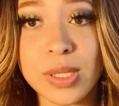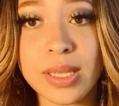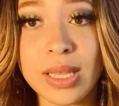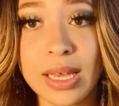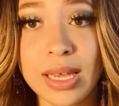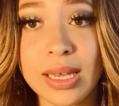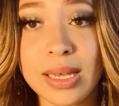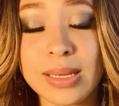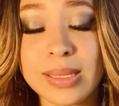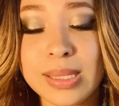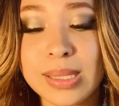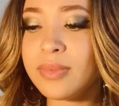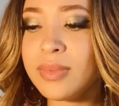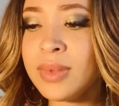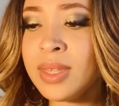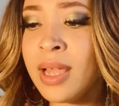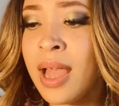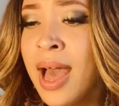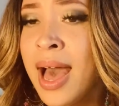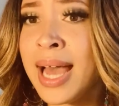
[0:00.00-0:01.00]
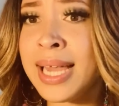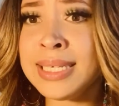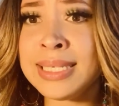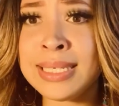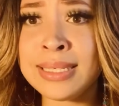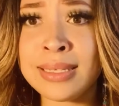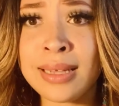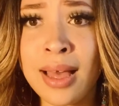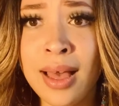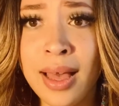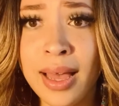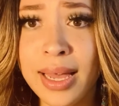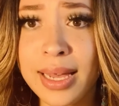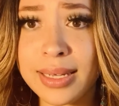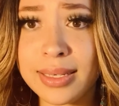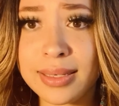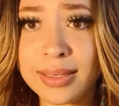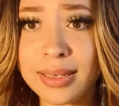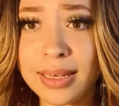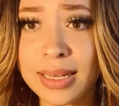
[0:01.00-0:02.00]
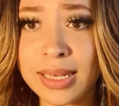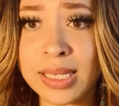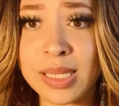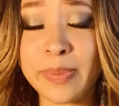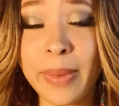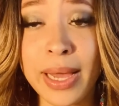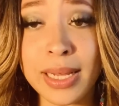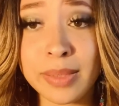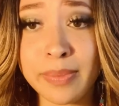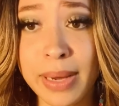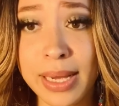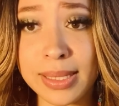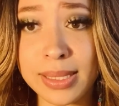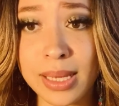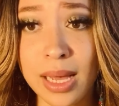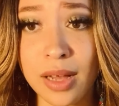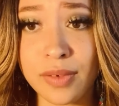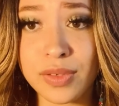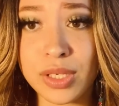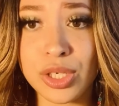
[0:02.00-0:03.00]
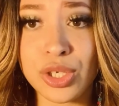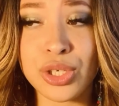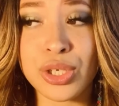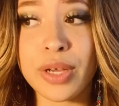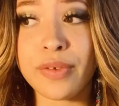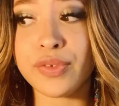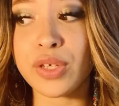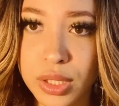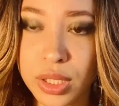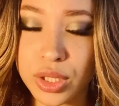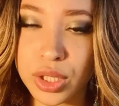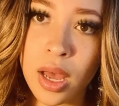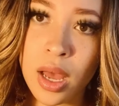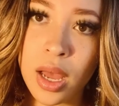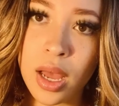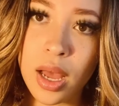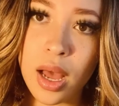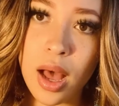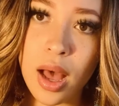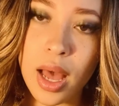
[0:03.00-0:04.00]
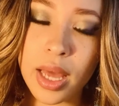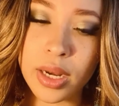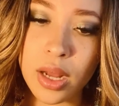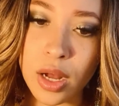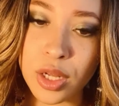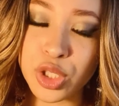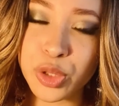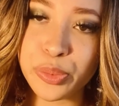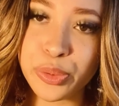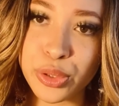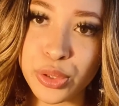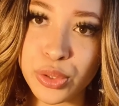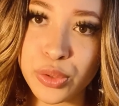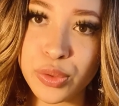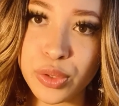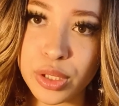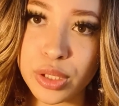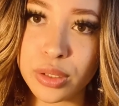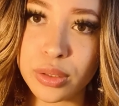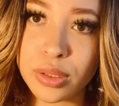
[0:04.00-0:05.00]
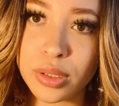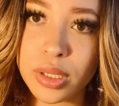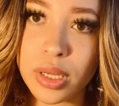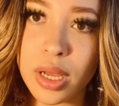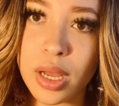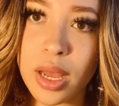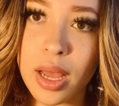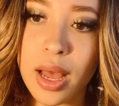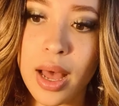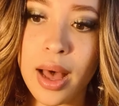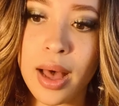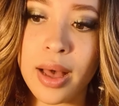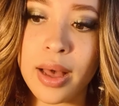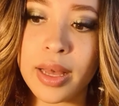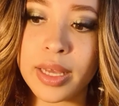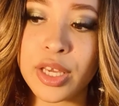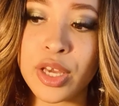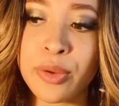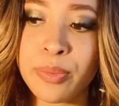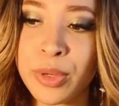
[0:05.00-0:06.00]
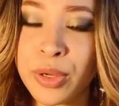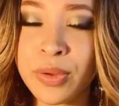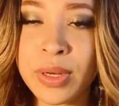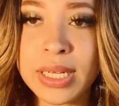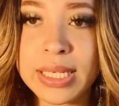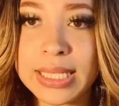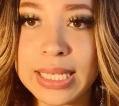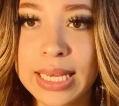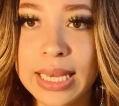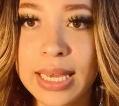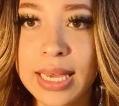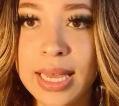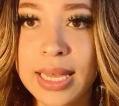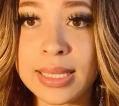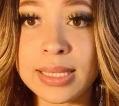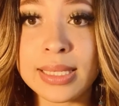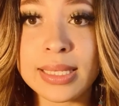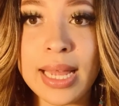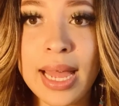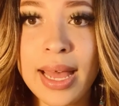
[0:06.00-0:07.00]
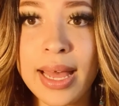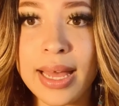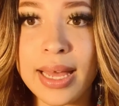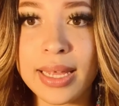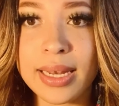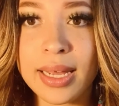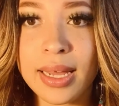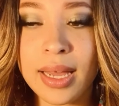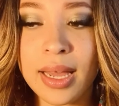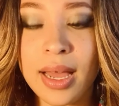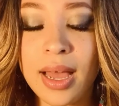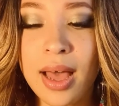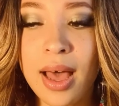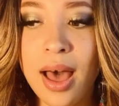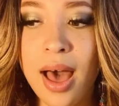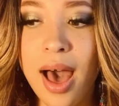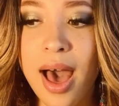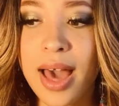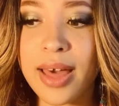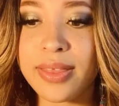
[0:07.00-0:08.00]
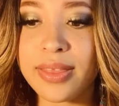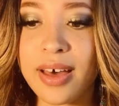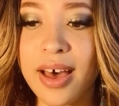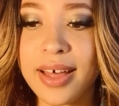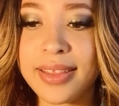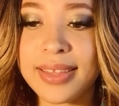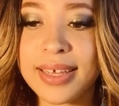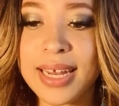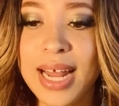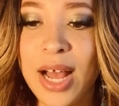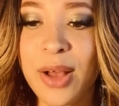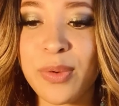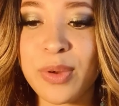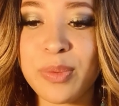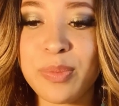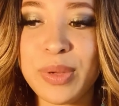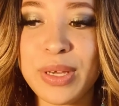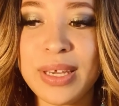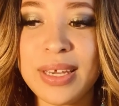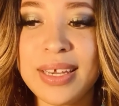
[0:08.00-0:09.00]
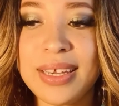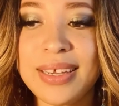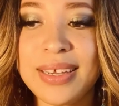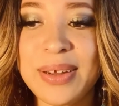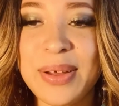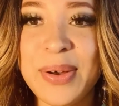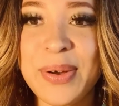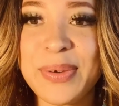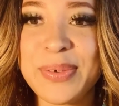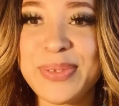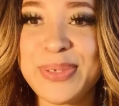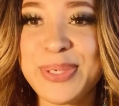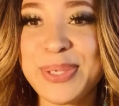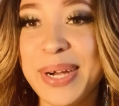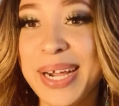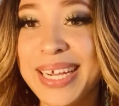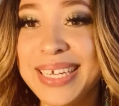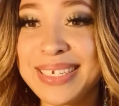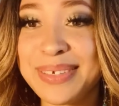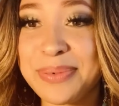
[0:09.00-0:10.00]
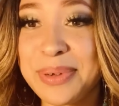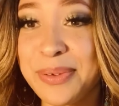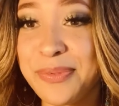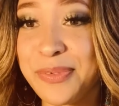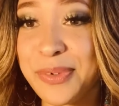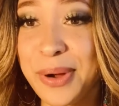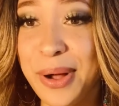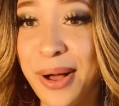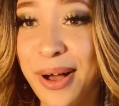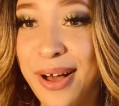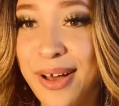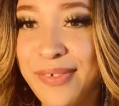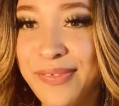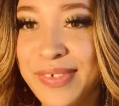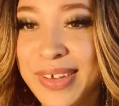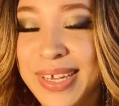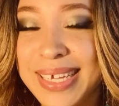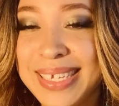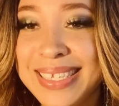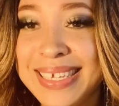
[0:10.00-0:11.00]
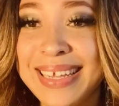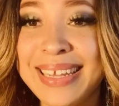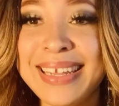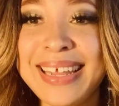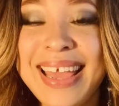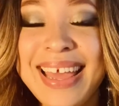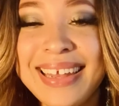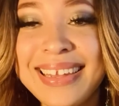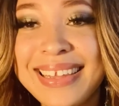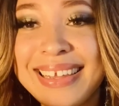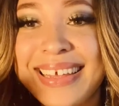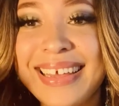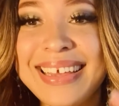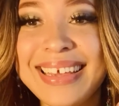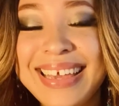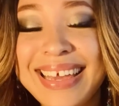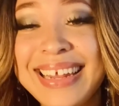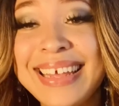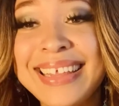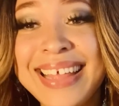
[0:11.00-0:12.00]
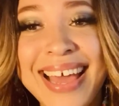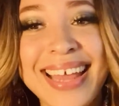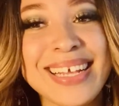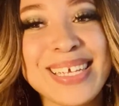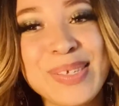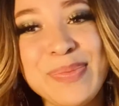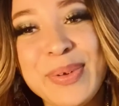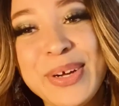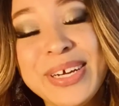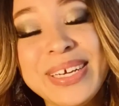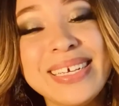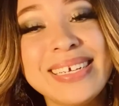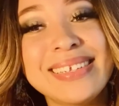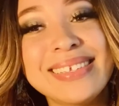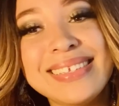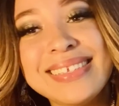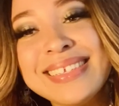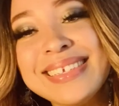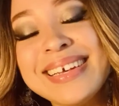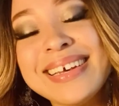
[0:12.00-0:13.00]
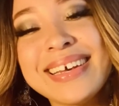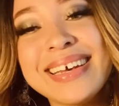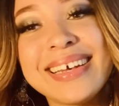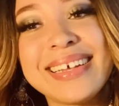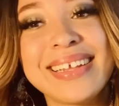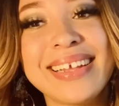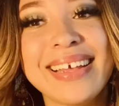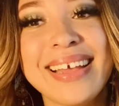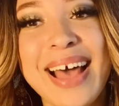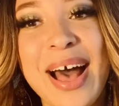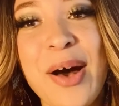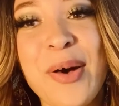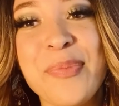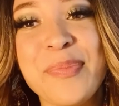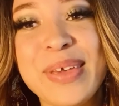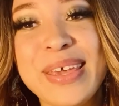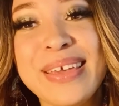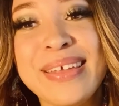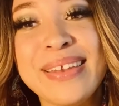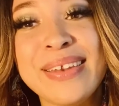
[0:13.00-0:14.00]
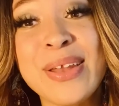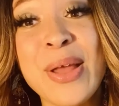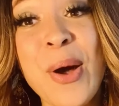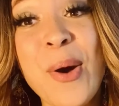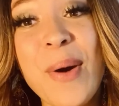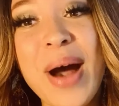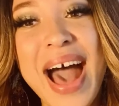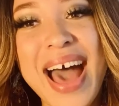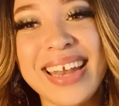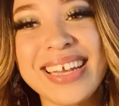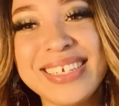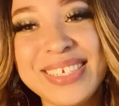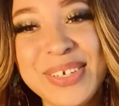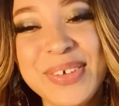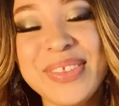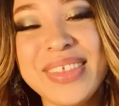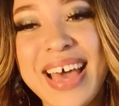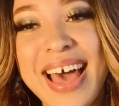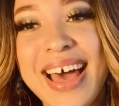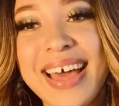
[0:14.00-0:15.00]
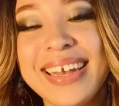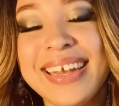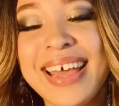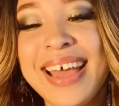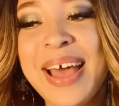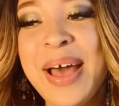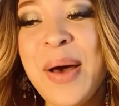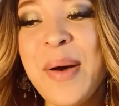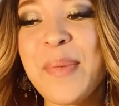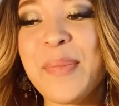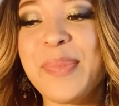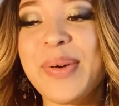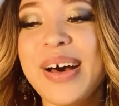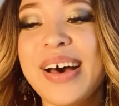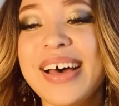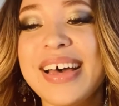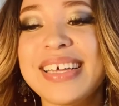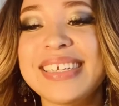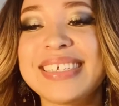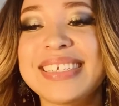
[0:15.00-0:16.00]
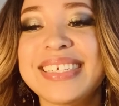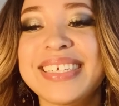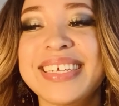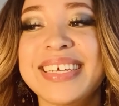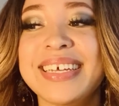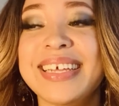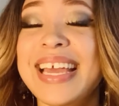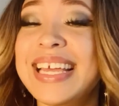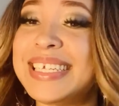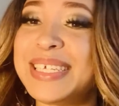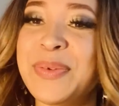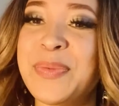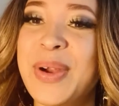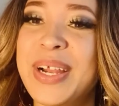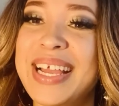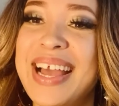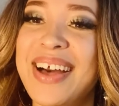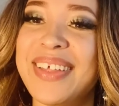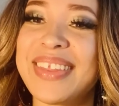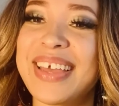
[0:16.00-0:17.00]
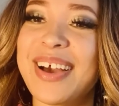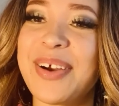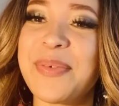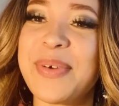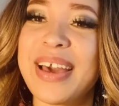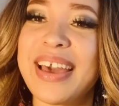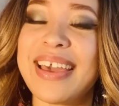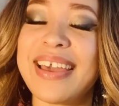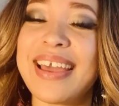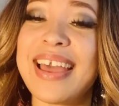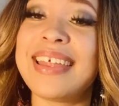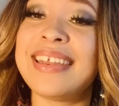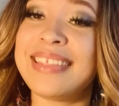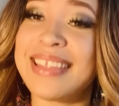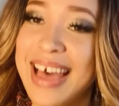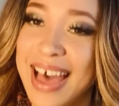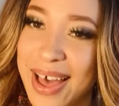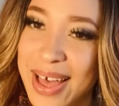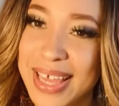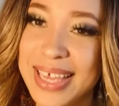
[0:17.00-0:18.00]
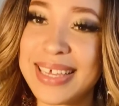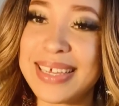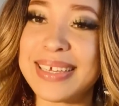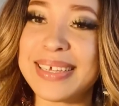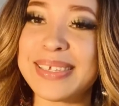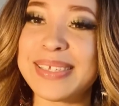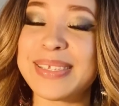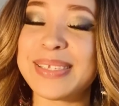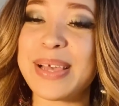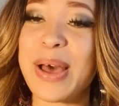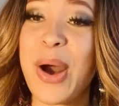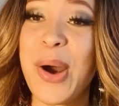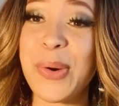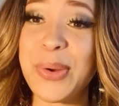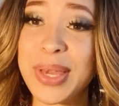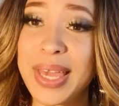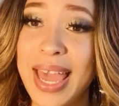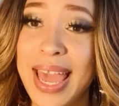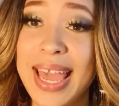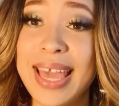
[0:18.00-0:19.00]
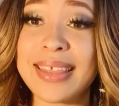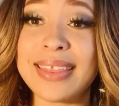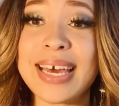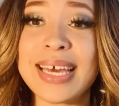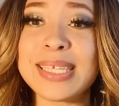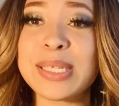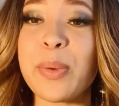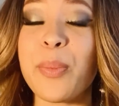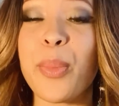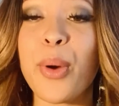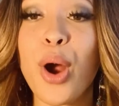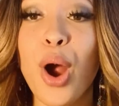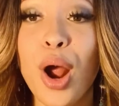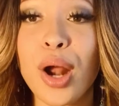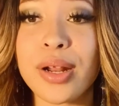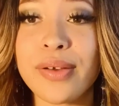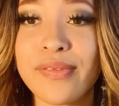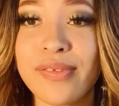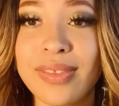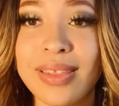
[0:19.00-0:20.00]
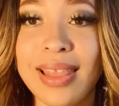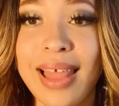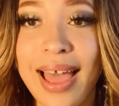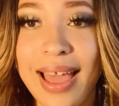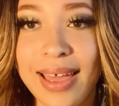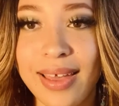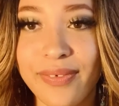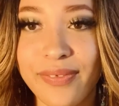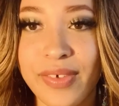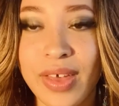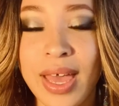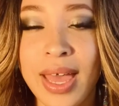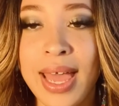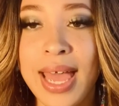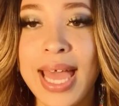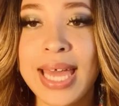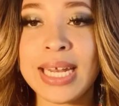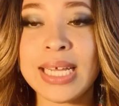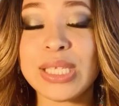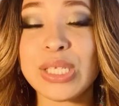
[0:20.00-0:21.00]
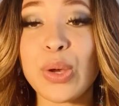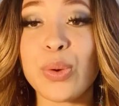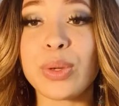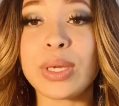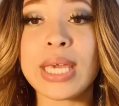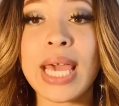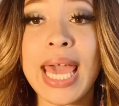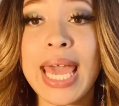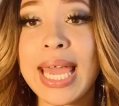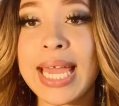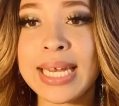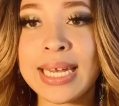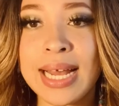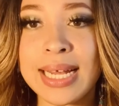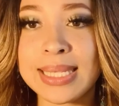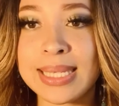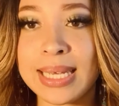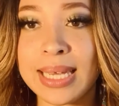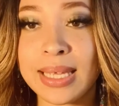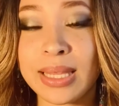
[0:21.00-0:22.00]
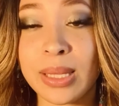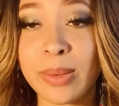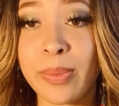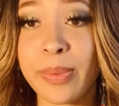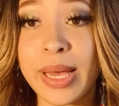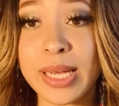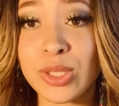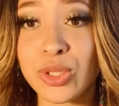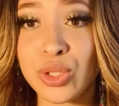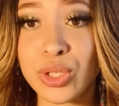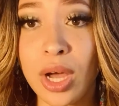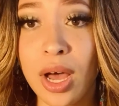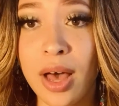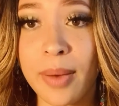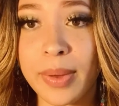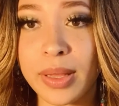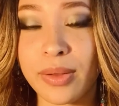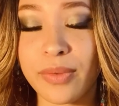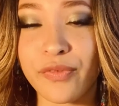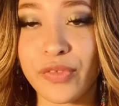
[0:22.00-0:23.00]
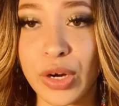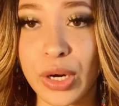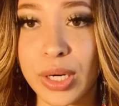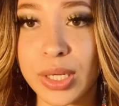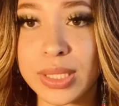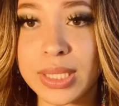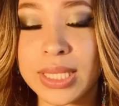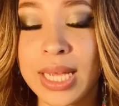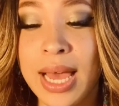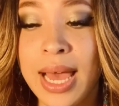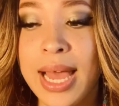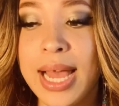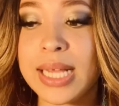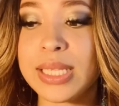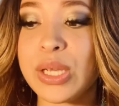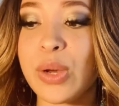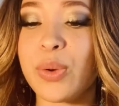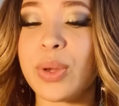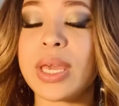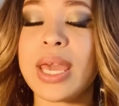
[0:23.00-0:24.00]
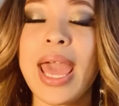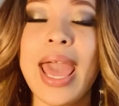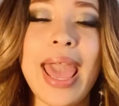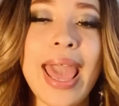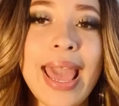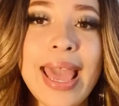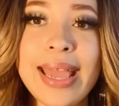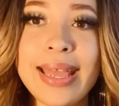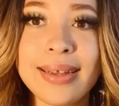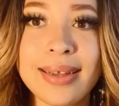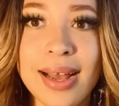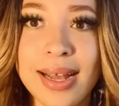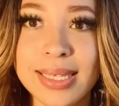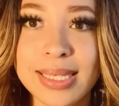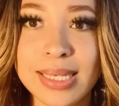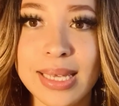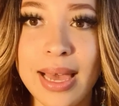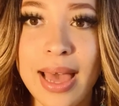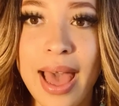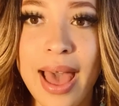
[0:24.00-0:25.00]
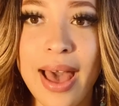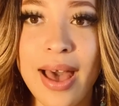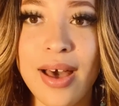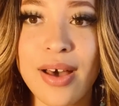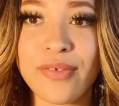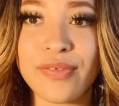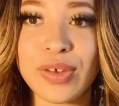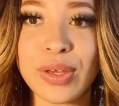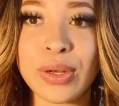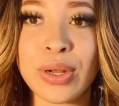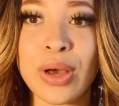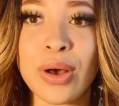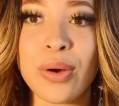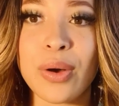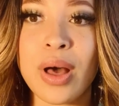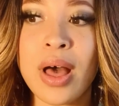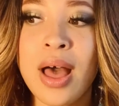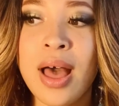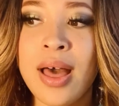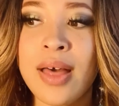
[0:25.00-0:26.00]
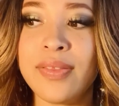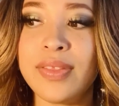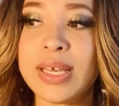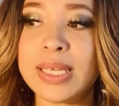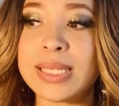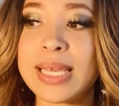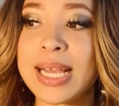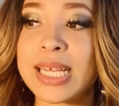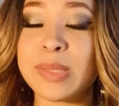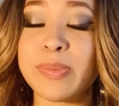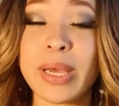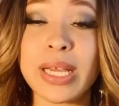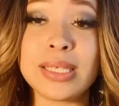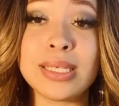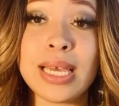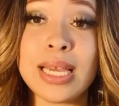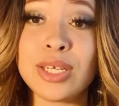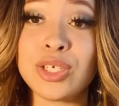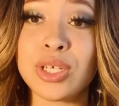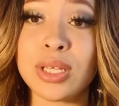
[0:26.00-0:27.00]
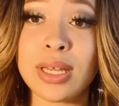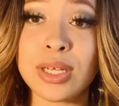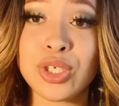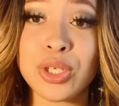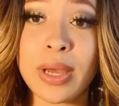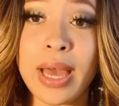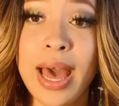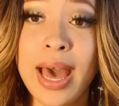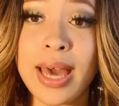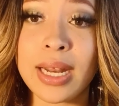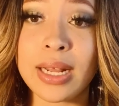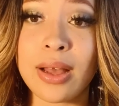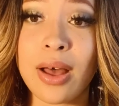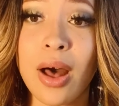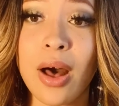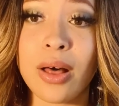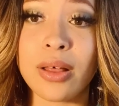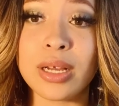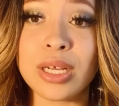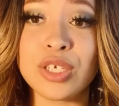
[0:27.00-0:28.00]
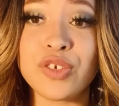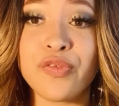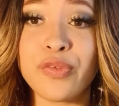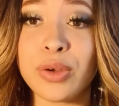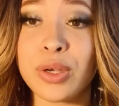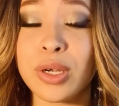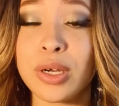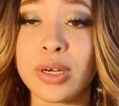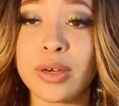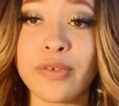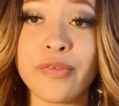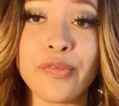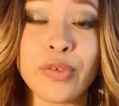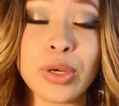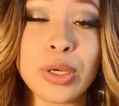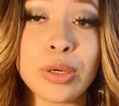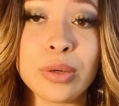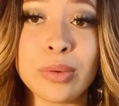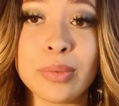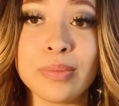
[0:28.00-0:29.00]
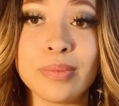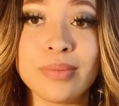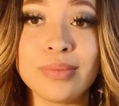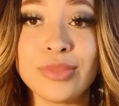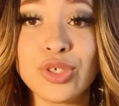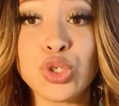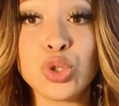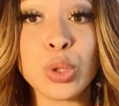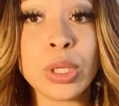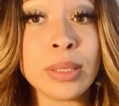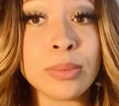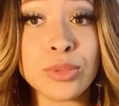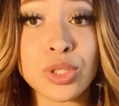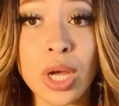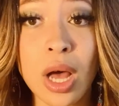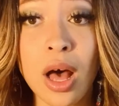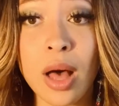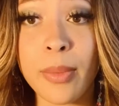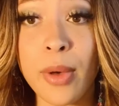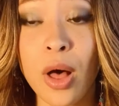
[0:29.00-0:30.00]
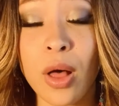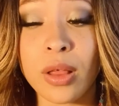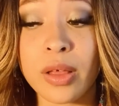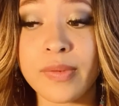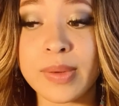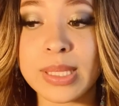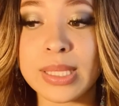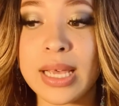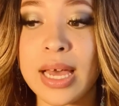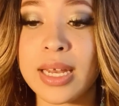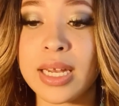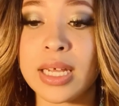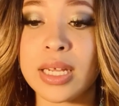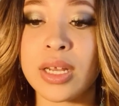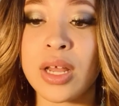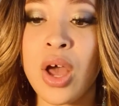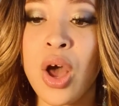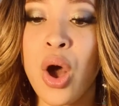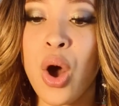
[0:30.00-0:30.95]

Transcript: things. I did not expect myself to shift to an entrepreneurial community. Instead, I thought that I would be, trying to run for office and getting that experience to help me know how to do that. But it didn't work out that way. And that is okay. That's a part of life. And it's okay not to get the best job at first. It's okay not to have, this expectation that you had in college for your dream job all of a sudden.